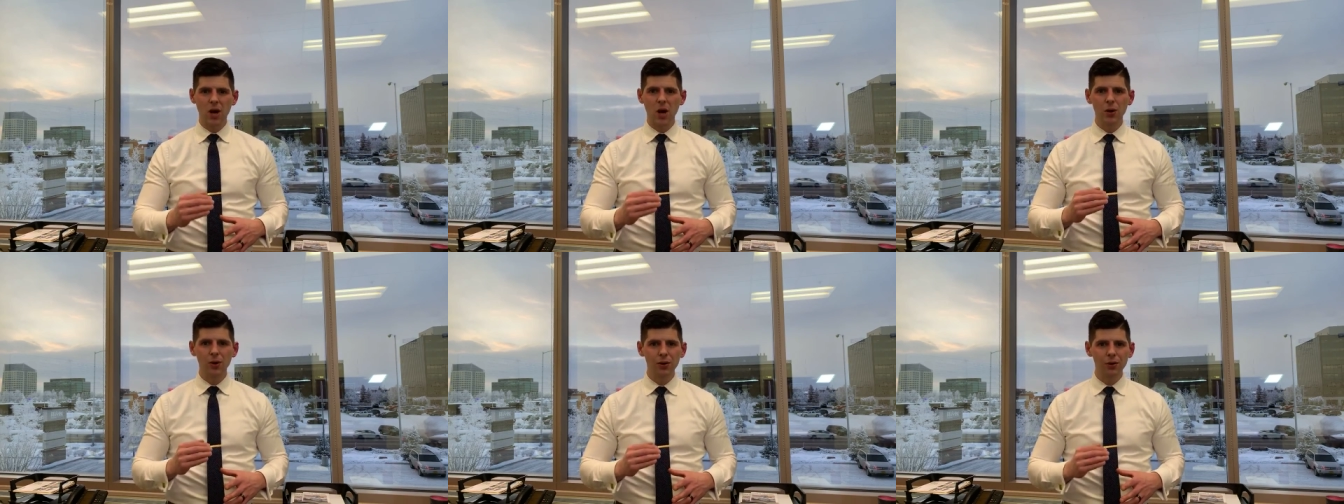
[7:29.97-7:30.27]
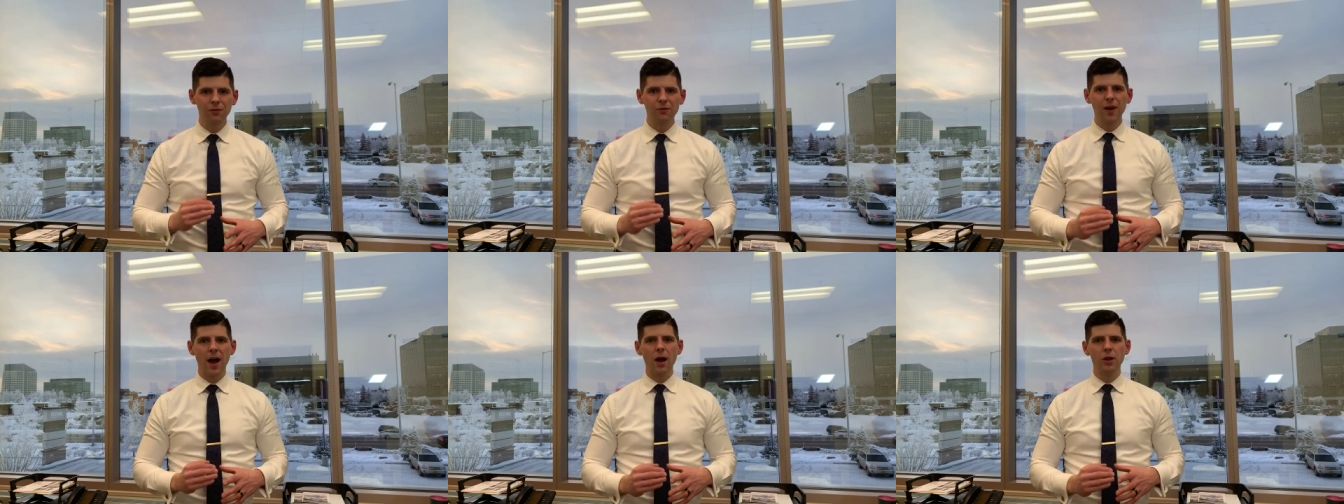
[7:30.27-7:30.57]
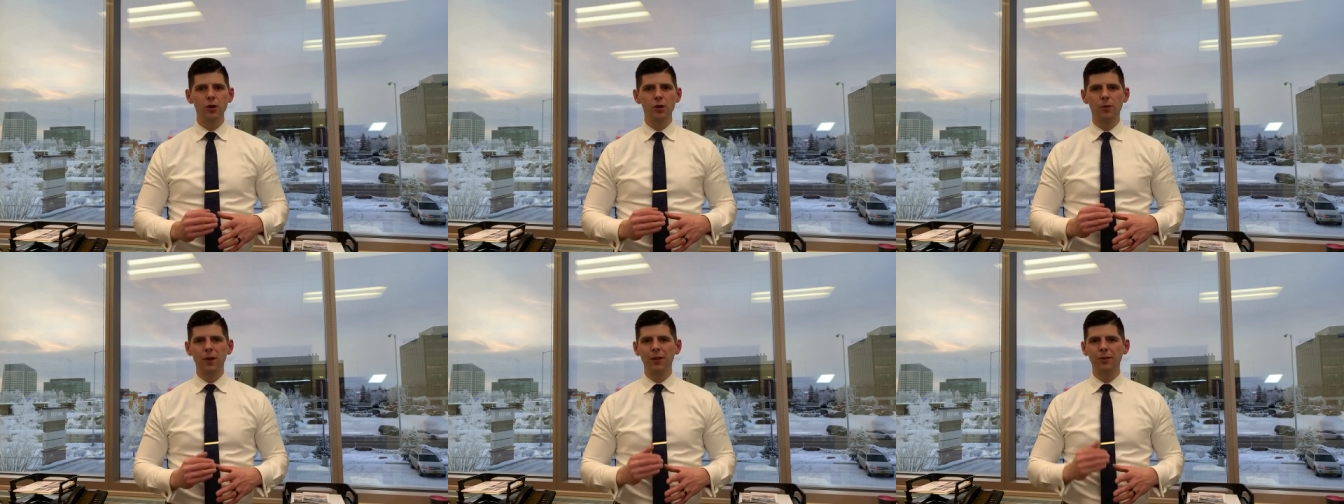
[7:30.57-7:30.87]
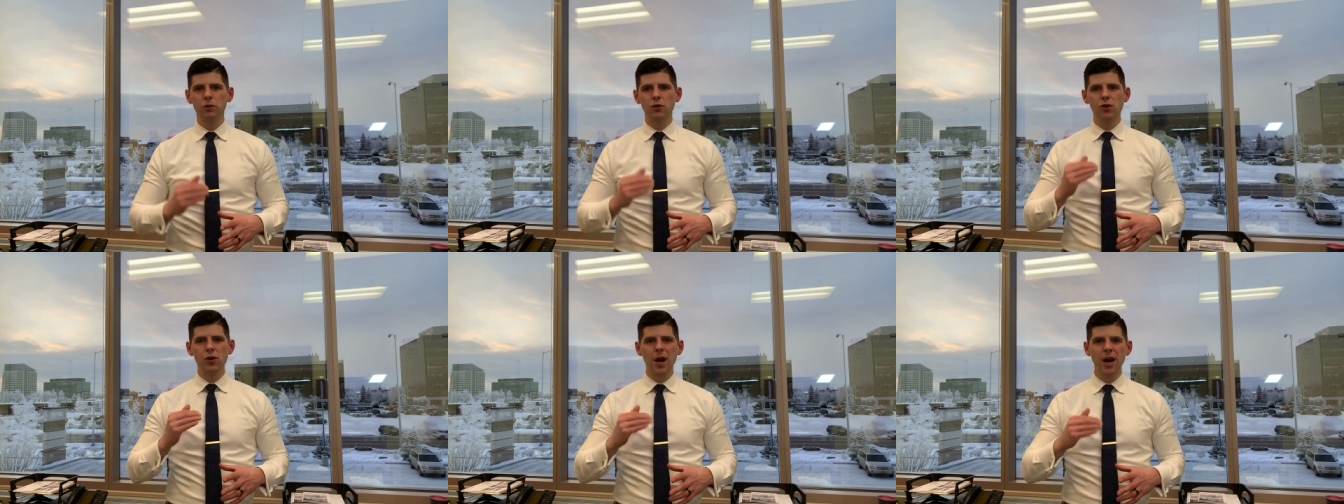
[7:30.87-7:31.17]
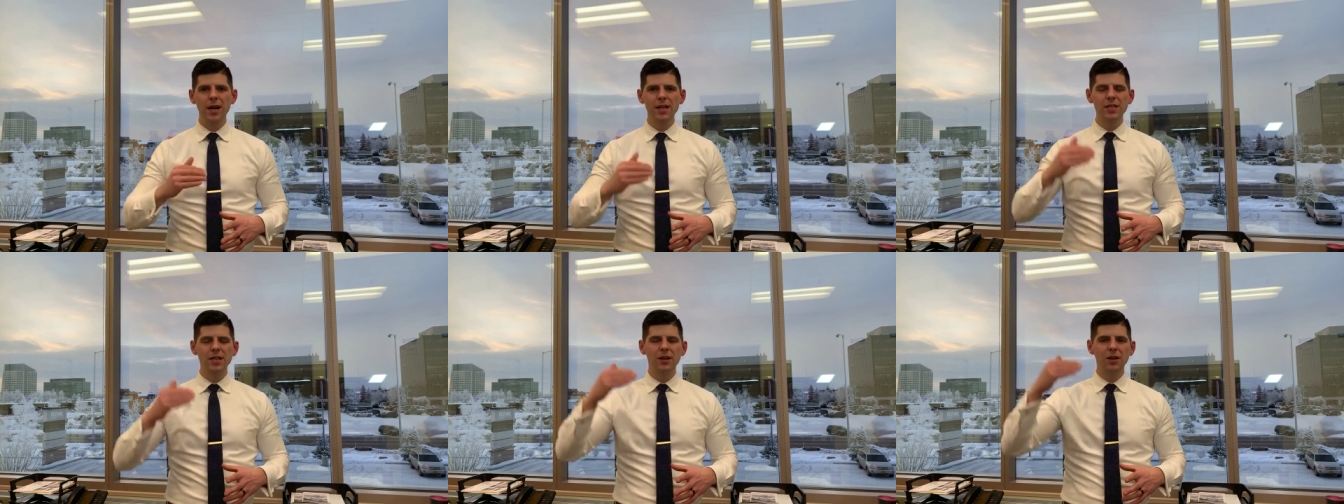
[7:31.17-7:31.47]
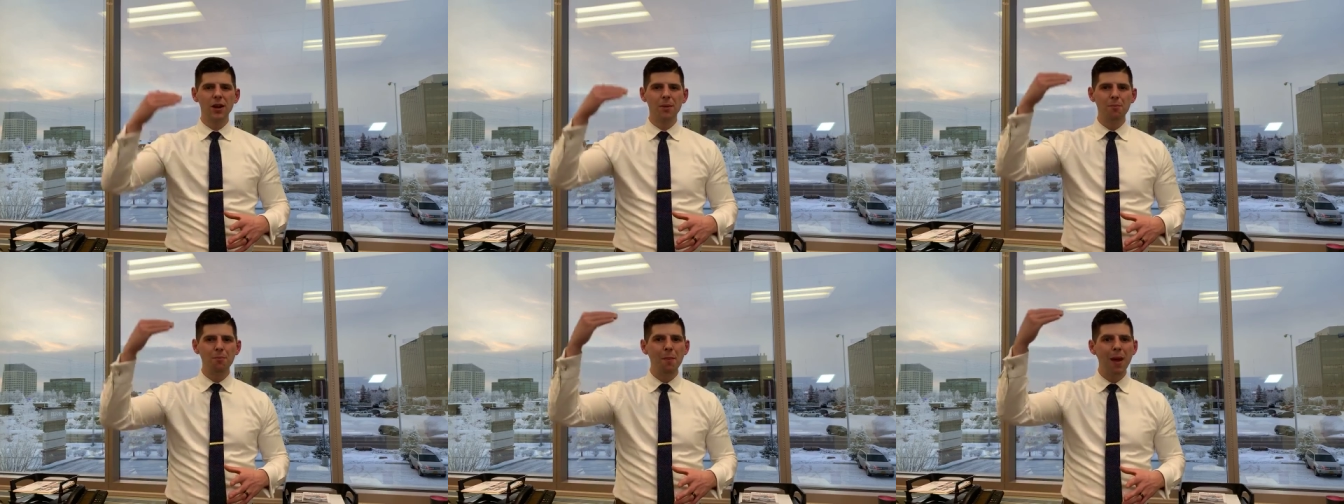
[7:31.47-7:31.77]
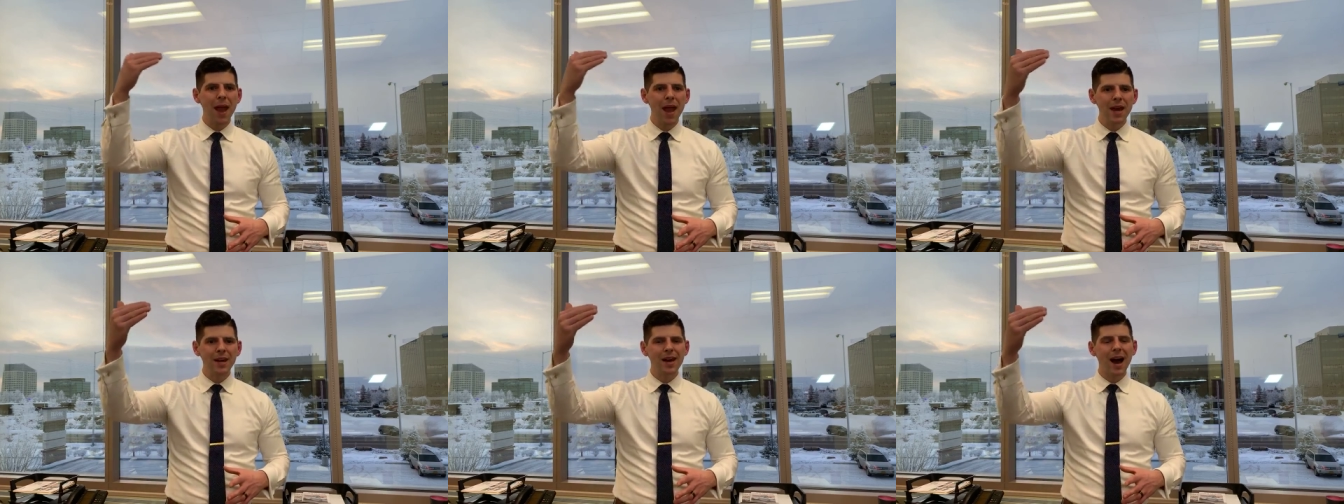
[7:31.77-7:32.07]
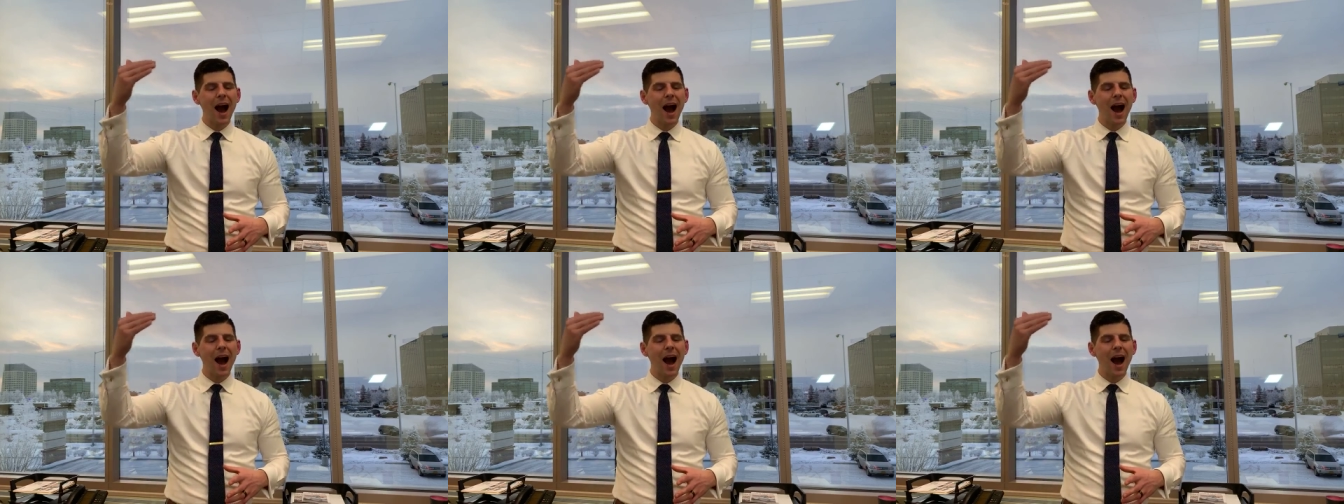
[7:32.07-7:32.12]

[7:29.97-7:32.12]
undervalued, and they're trying to demand